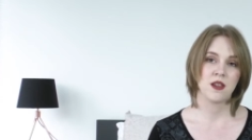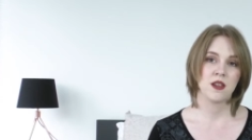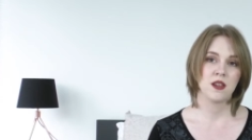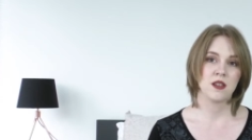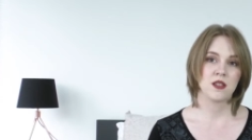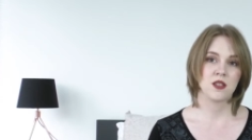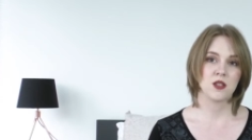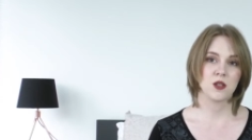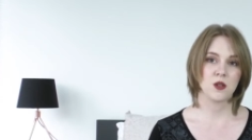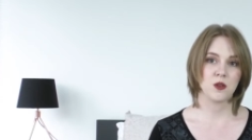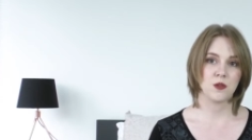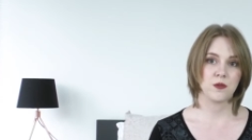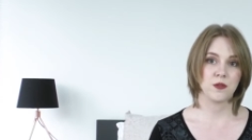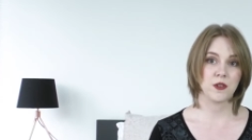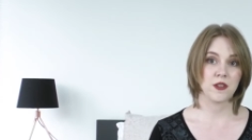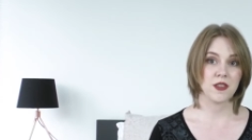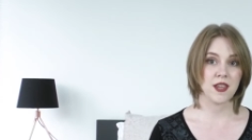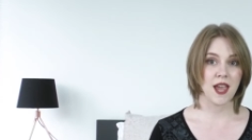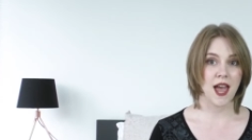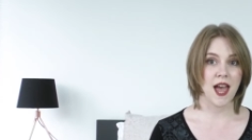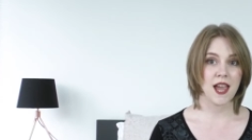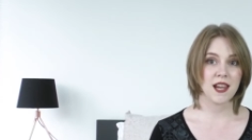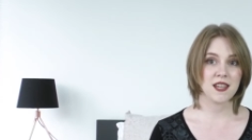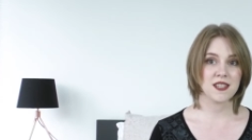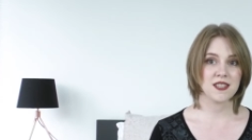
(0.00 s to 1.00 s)
So for
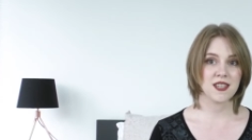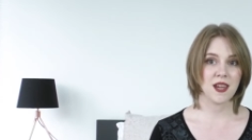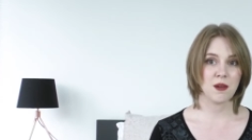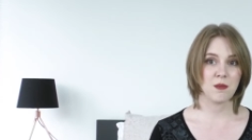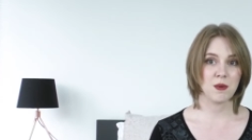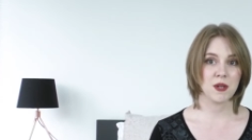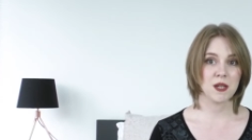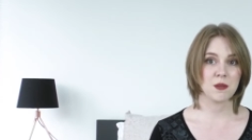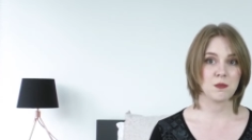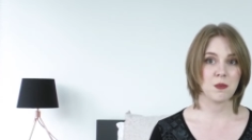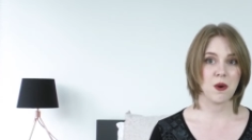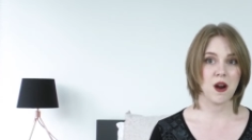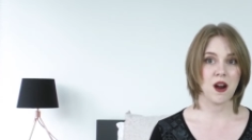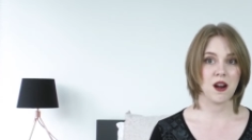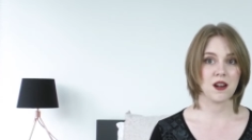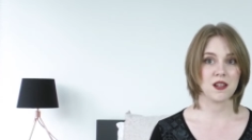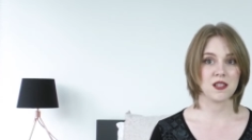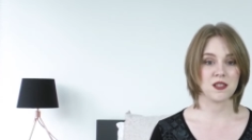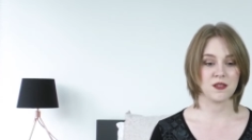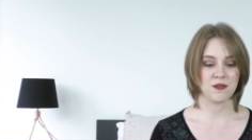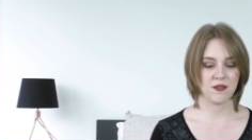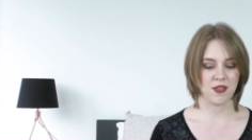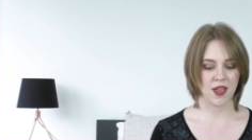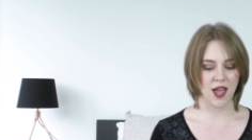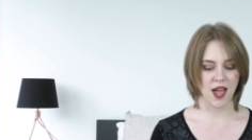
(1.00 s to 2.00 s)
the academic part
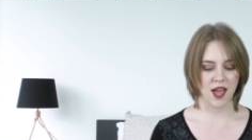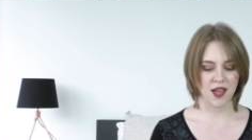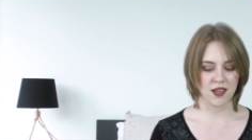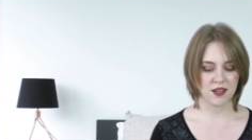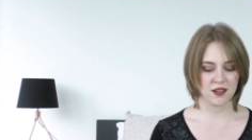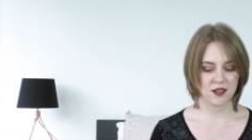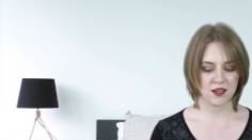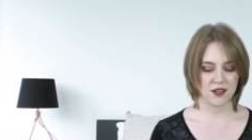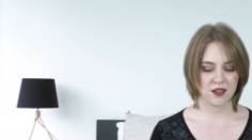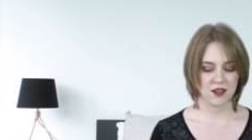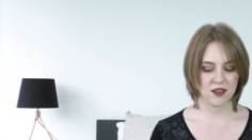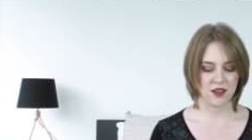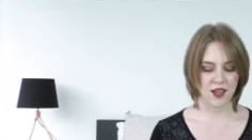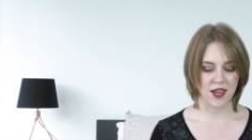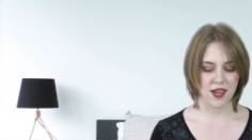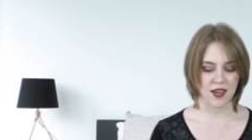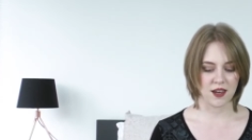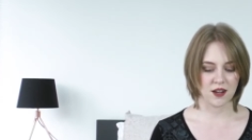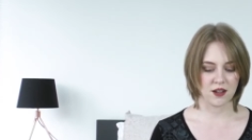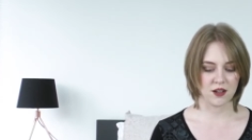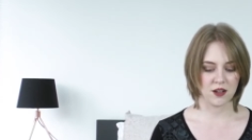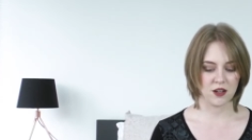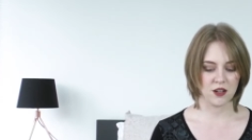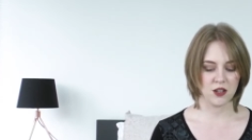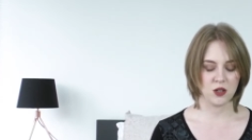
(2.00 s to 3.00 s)
of that,
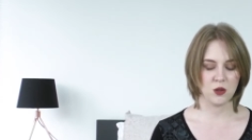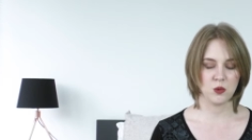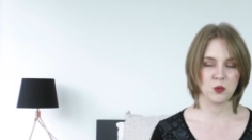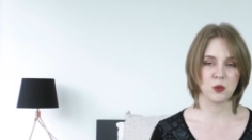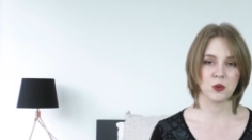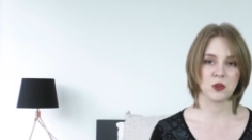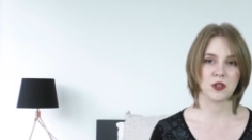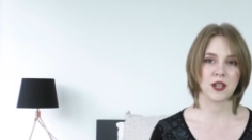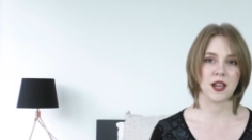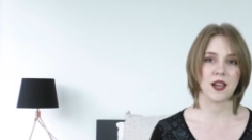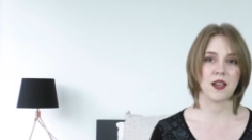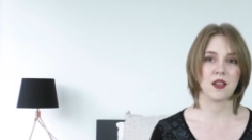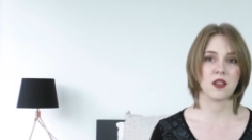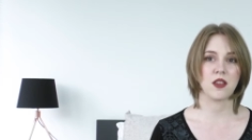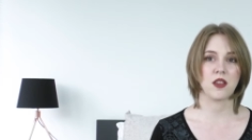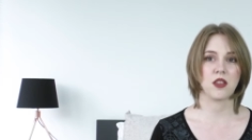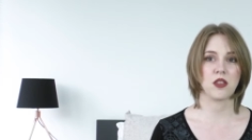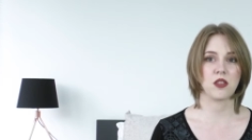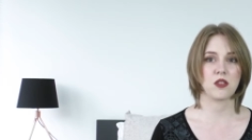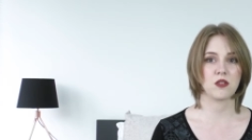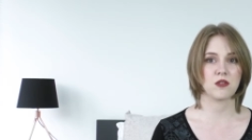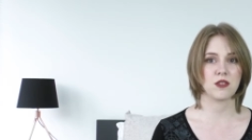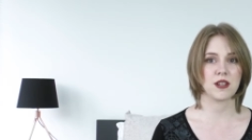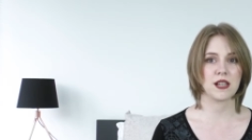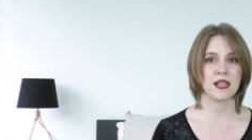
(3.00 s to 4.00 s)
then you will get
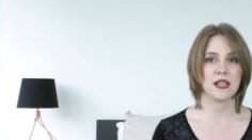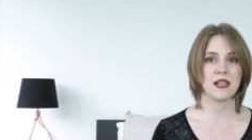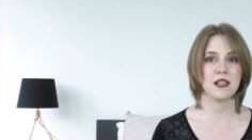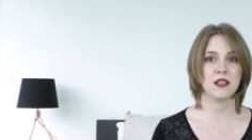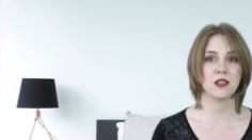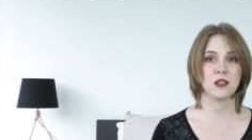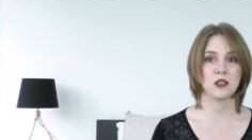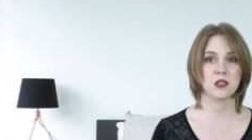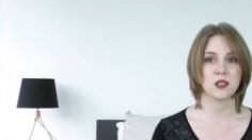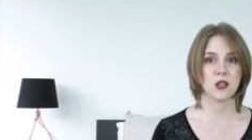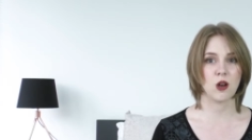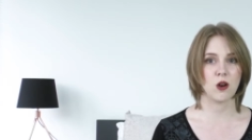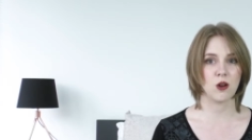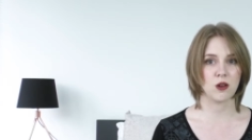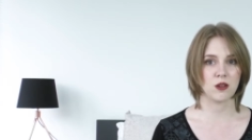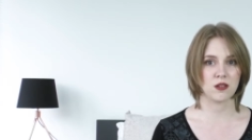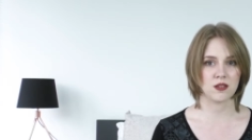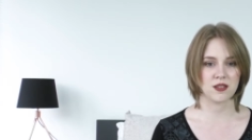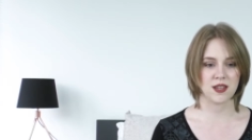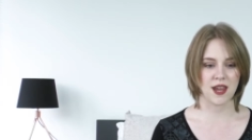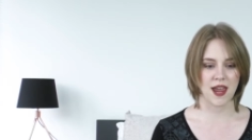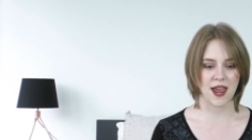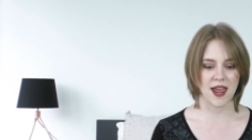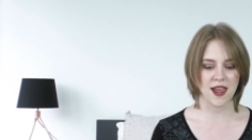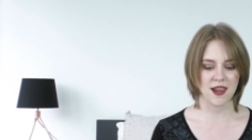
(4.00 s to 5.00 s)
3 long
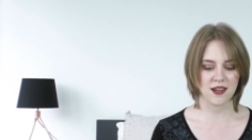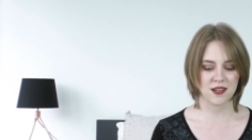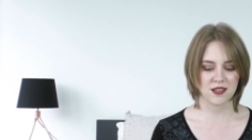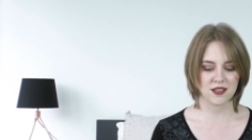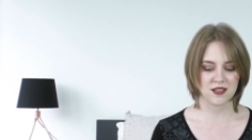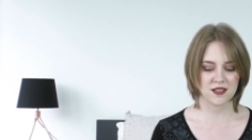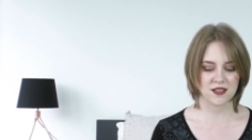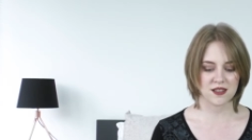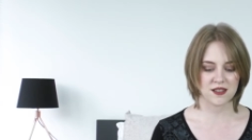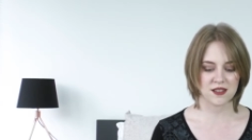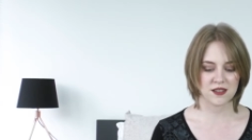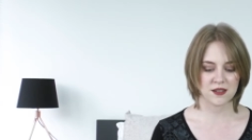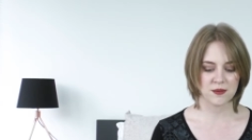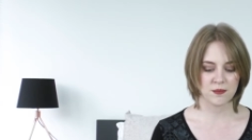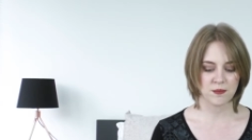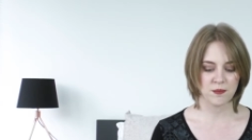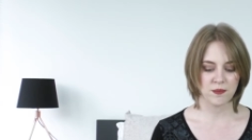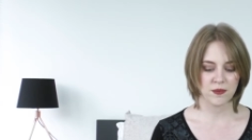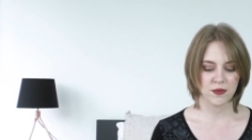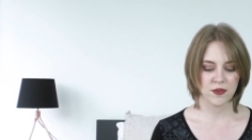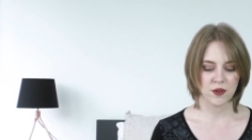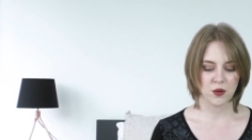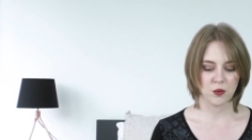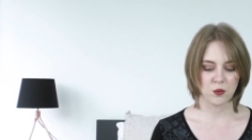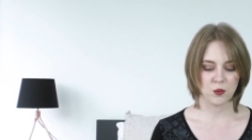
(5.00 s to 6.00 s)
texts
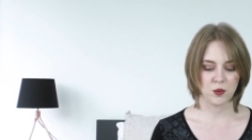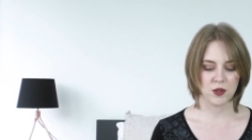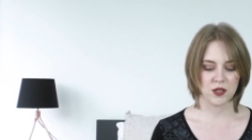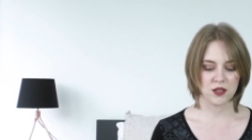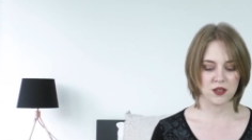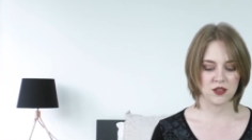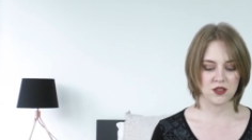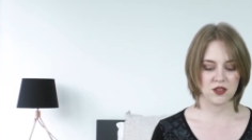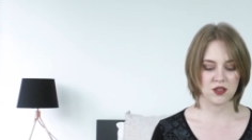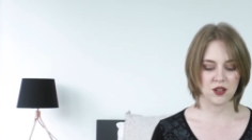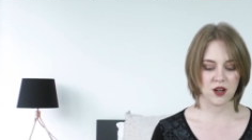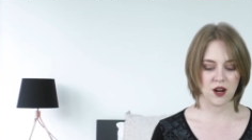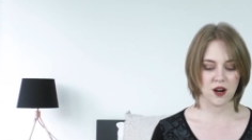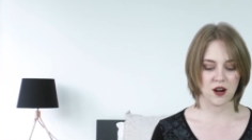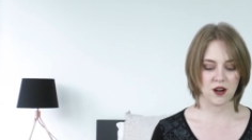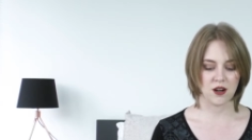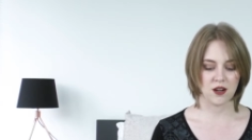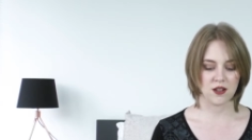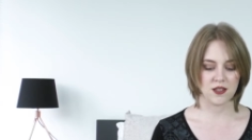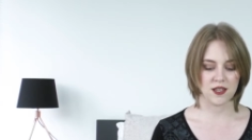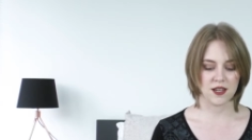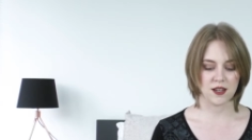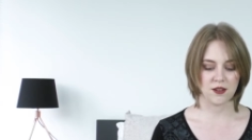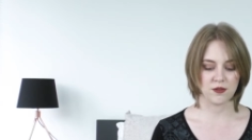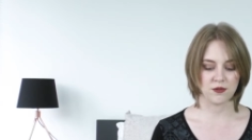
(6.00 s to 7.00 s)
which are
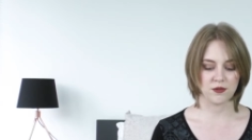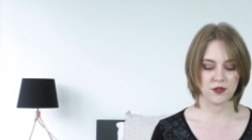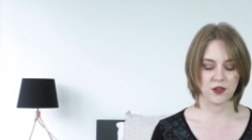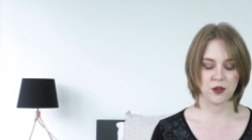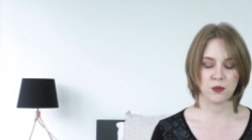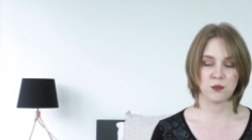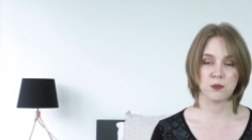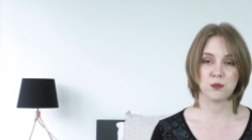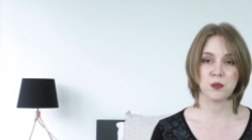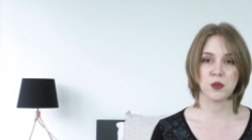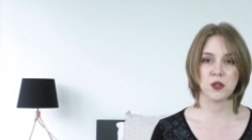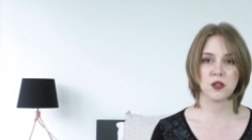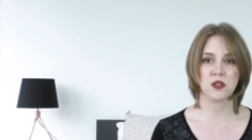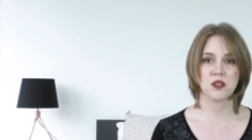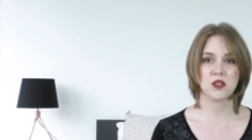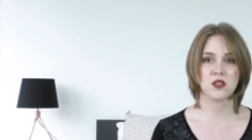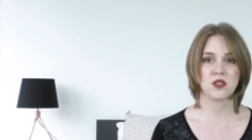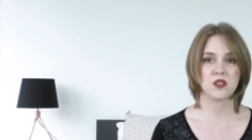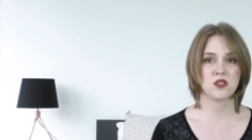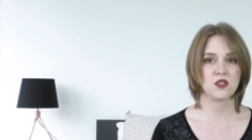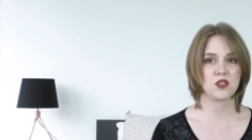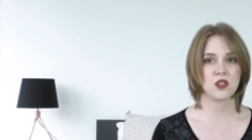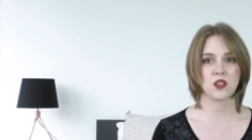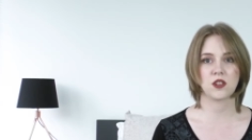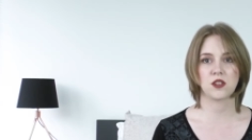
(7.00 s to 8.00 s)
taken from
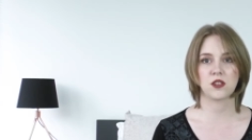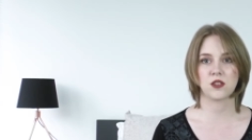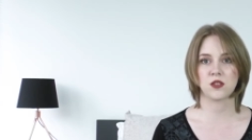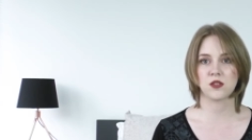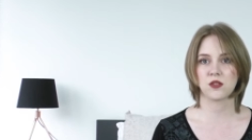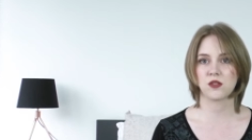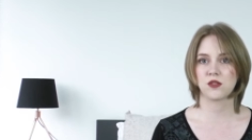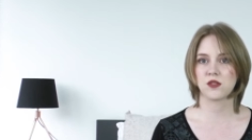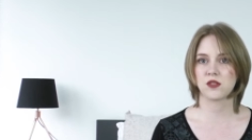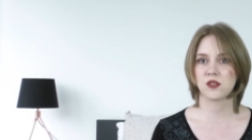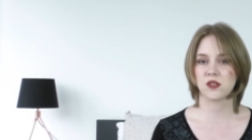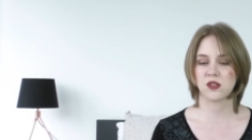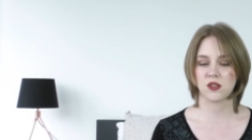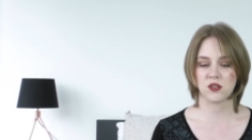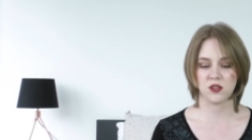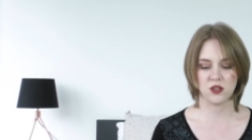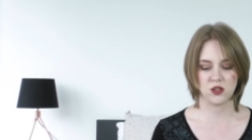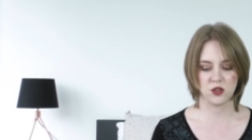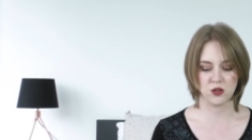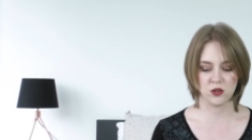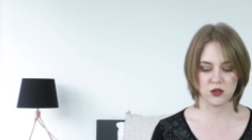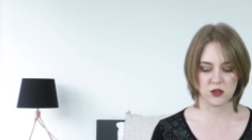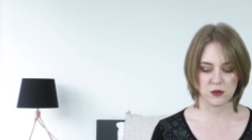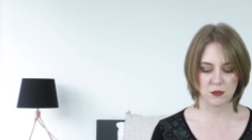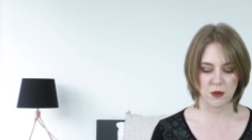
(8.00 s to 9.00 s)
books, journals,
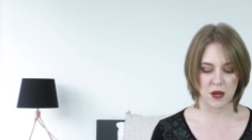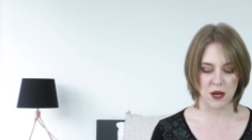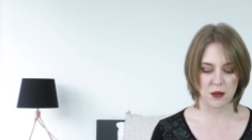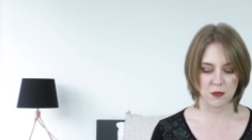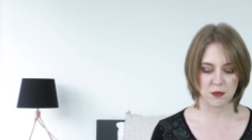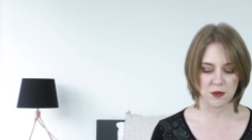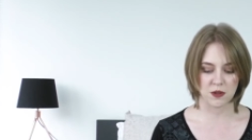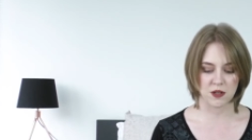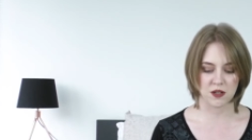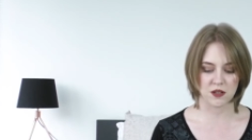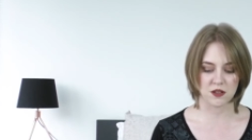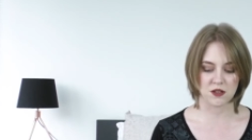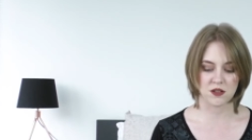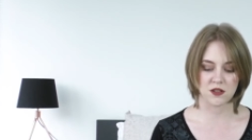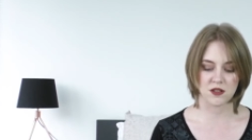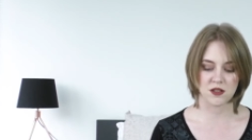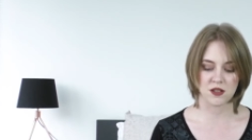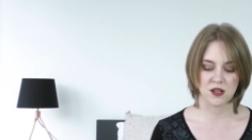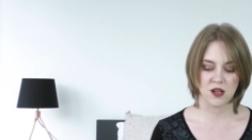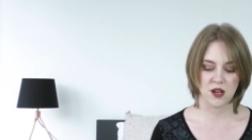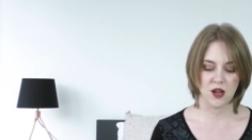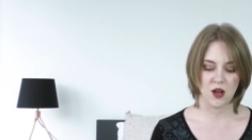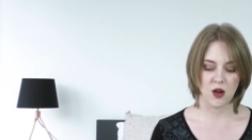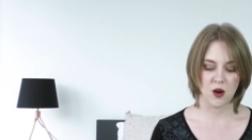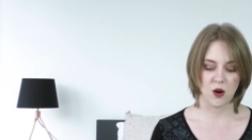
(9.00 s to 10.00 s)
newspapers,
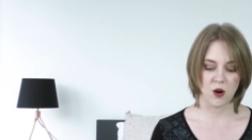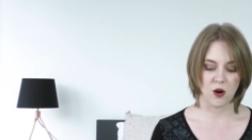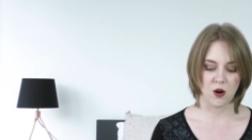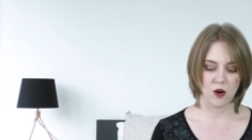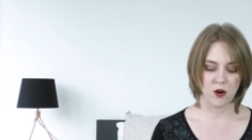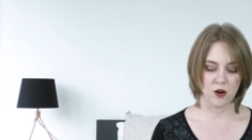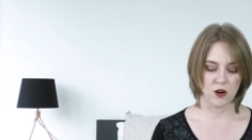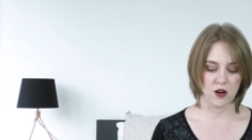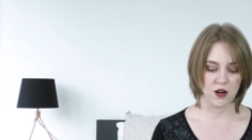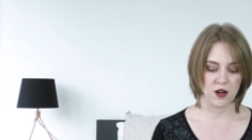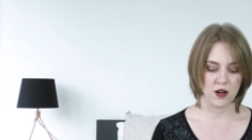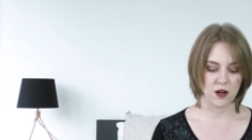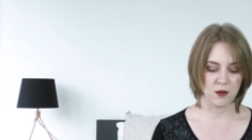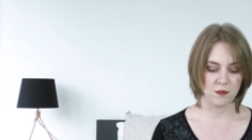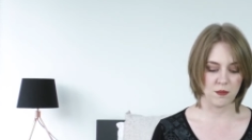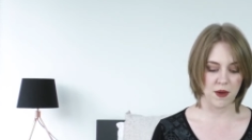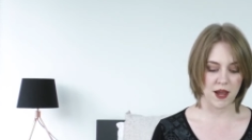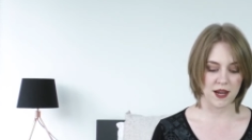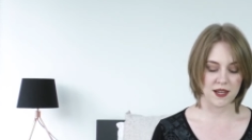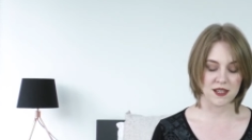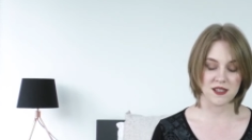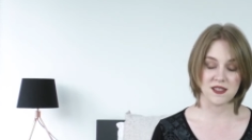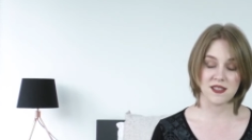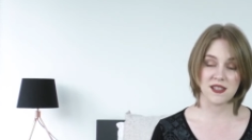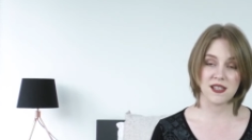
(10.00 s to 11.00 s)
or
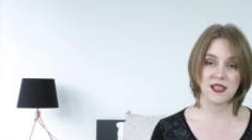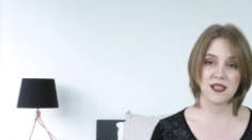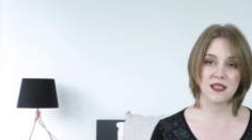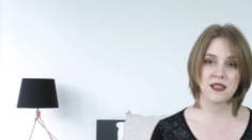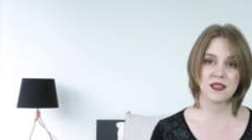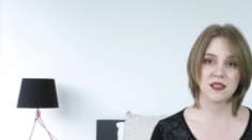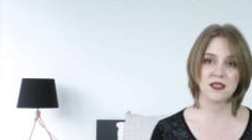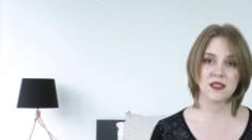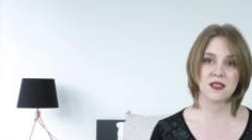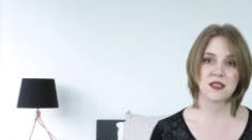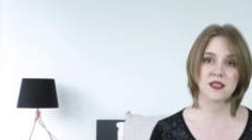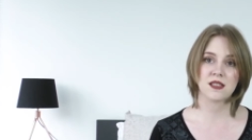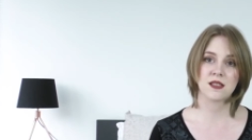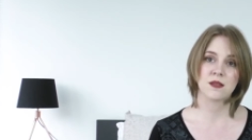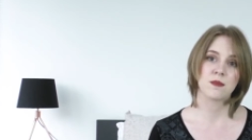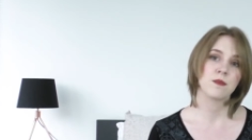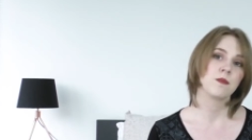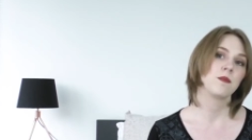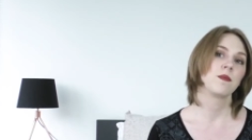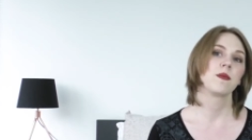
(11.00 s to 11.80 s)
magazines,